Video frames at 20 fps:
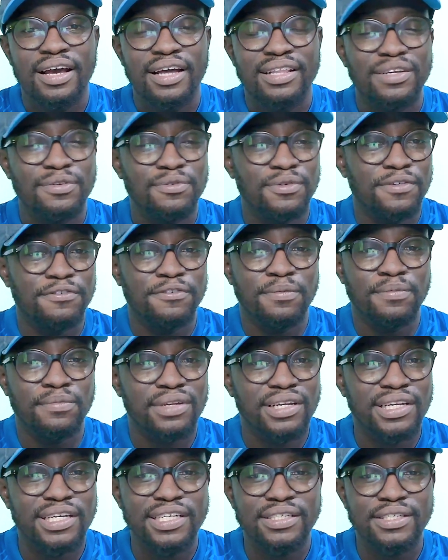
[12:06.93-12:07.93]
I think it was from
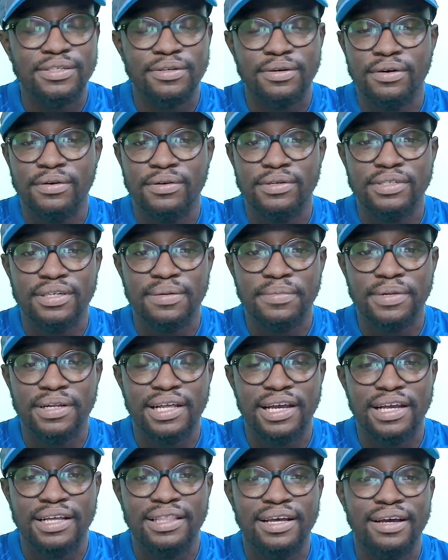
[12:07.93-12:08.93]
Lees or somebody
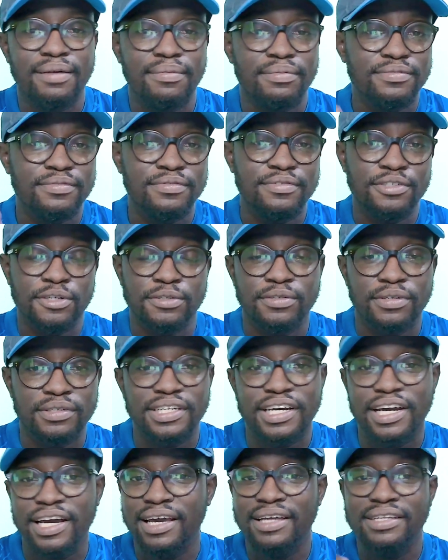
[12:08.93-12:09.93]
like that. Shot on
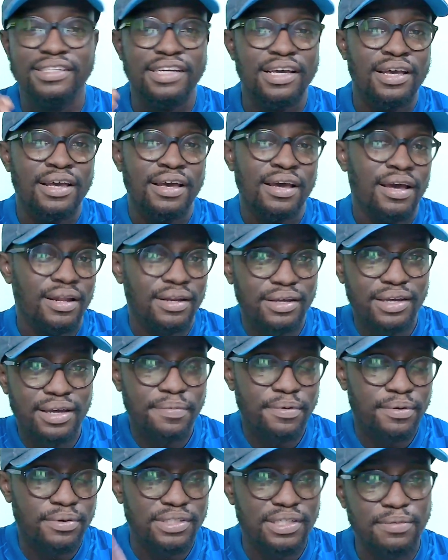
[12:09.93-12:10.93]
target, and
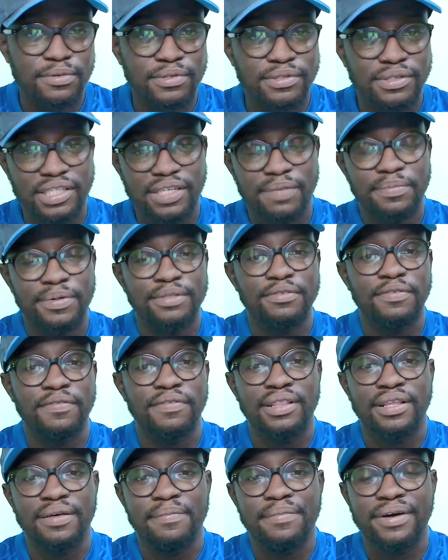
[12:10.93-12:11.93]
Kepa was able to tip it
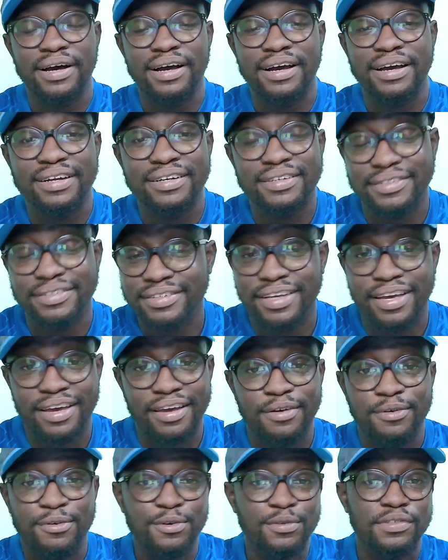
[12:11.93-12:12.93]
over the bar. And yeah,
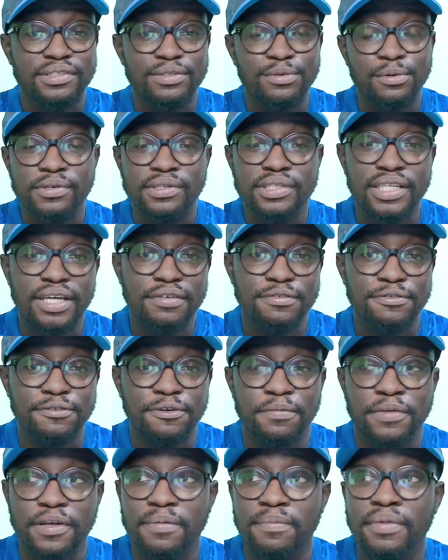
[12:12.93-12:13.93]
good saves
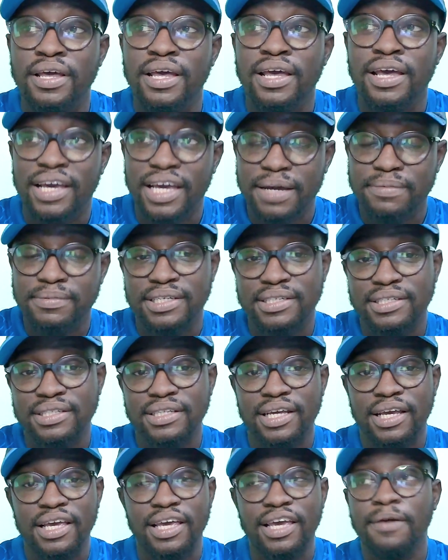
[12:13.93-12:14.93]
from him kept us in
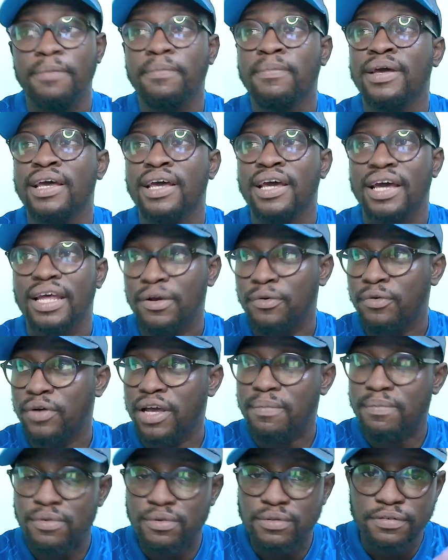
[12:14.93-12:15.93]
the game, and then we're
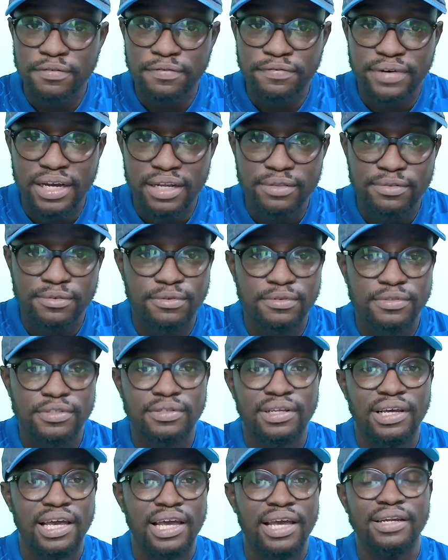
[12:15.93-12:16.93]
able to fight through to
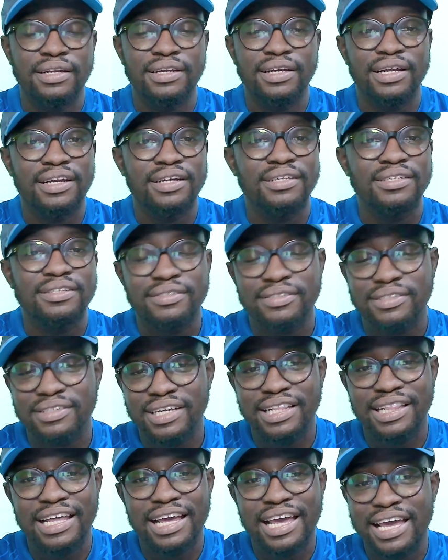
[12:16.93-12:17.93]
the end. And then
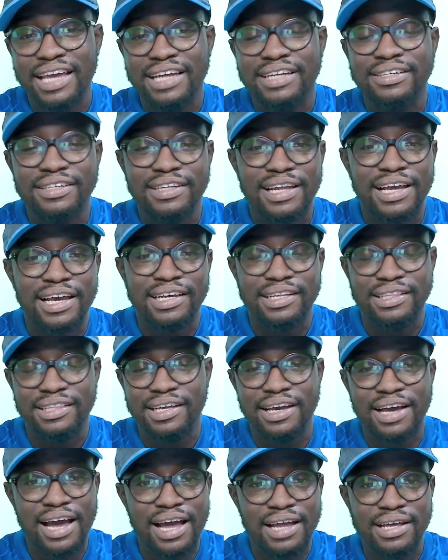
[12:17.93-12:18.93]
in the end, like in
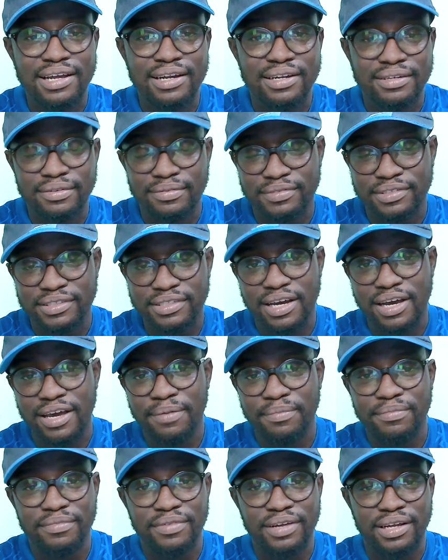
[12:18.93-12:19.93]
the added
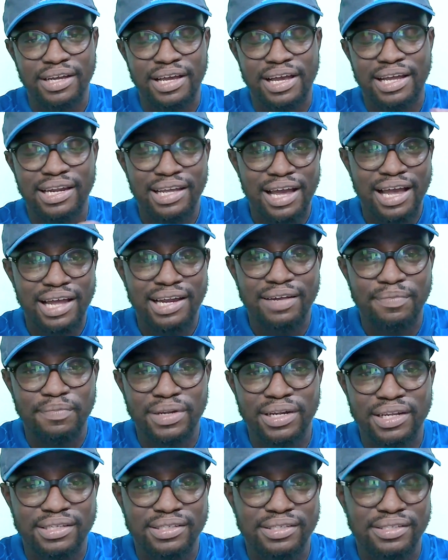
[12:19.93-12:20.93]
time and the added
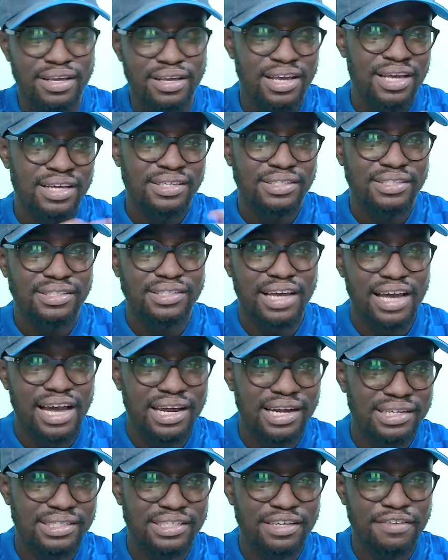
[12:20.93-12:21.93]
minutes, they
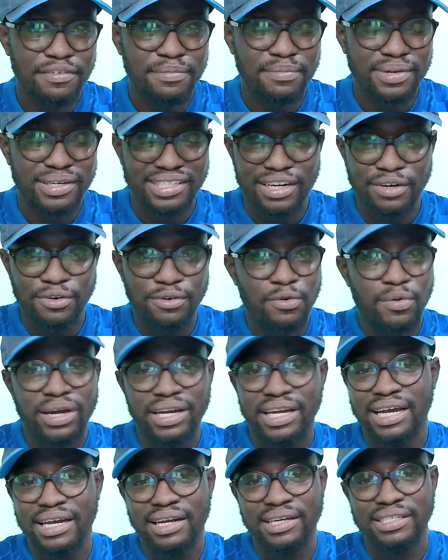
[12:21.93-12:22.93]
added 7 minutes. I don't know why
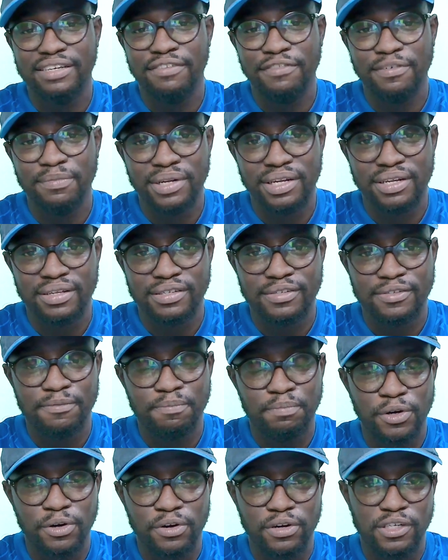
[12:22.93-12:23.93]
they added 7 minutes,
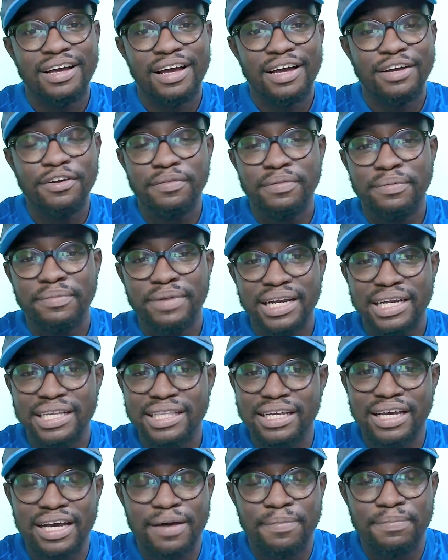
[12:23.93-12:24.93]
because I don't remember
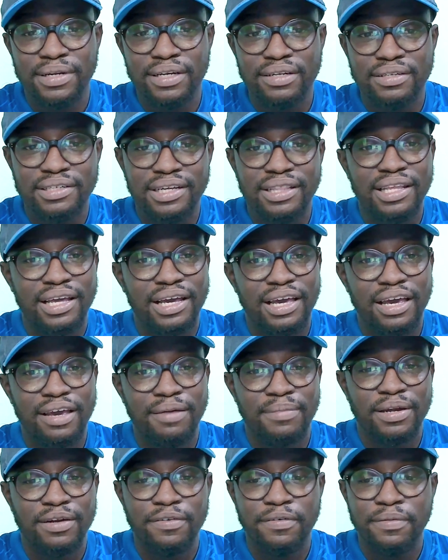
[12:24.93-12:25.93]
anything in the
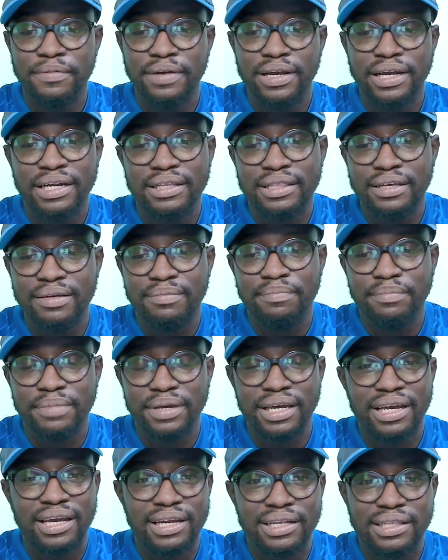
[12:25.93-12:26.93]
game. I don't remember anything
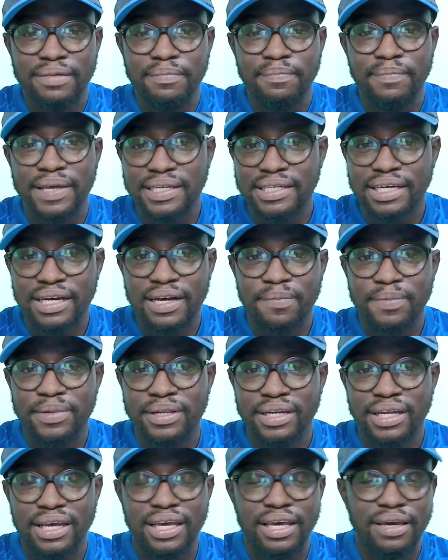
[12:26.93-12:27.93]
big, anything major
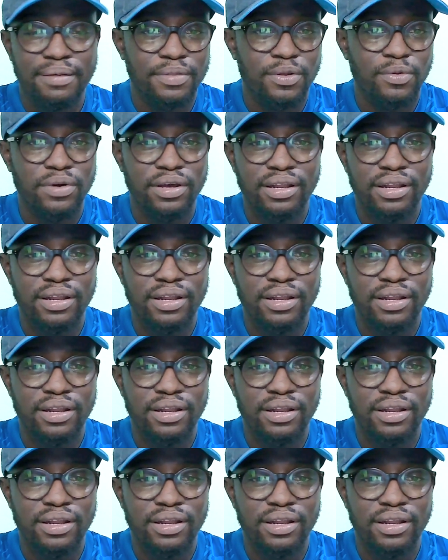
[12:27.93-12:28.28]
happening in the game.